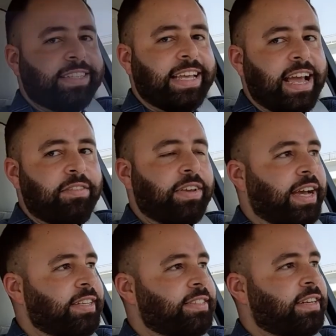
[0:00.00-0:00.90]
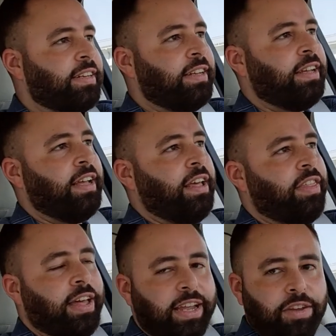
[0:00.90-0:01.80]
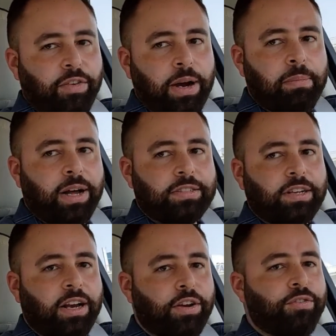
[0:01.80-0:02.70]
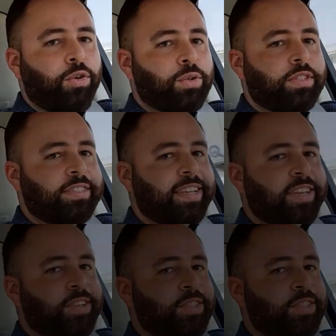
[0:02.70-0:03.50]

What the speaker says: the Aviator. Thank you very much. I look forward to seeing you